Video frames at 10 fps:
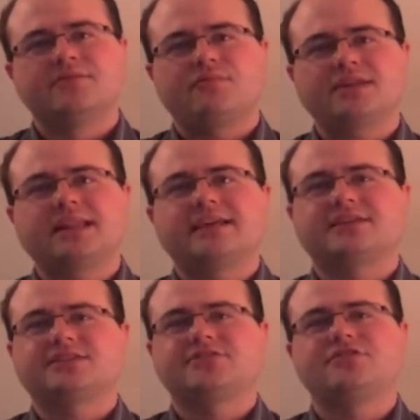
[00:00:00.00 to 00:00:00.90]
What they
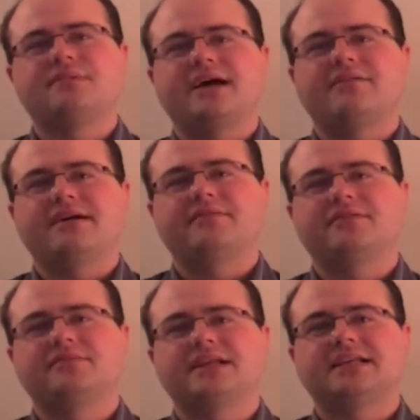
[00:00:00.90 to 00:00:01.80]
assume,
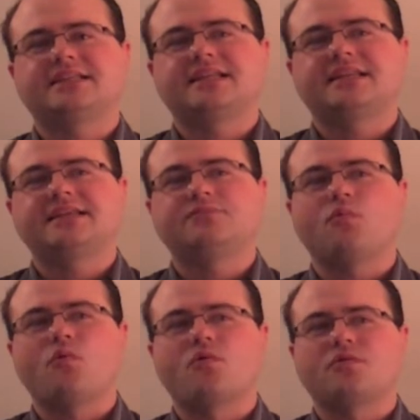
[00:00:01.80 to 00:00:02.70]
however, is that these
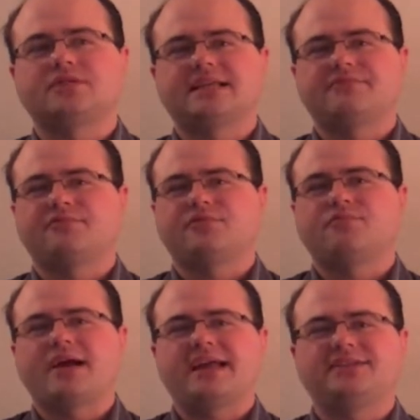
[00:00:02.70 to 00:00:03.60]
wars that were
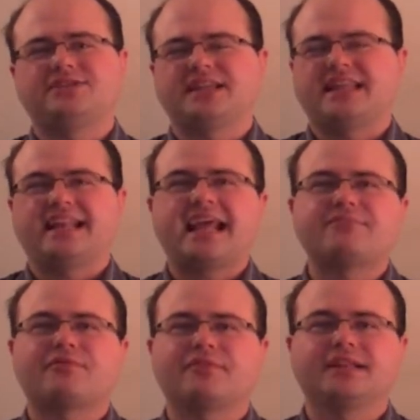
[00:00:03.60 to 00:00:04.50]
waged in the
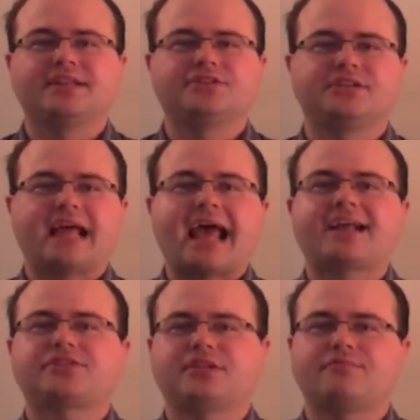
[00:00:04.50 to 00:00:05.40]
name of religion
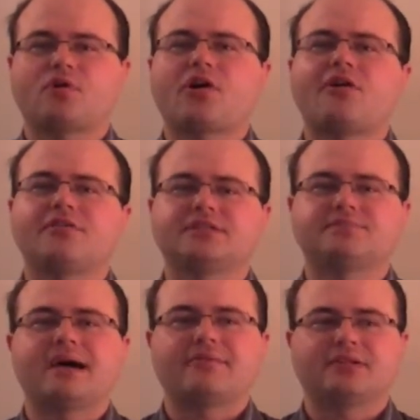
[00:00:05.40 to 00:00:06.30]
actually were
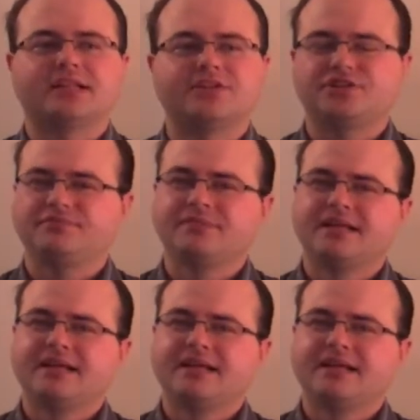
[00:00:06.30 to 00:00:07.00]
caused by religion.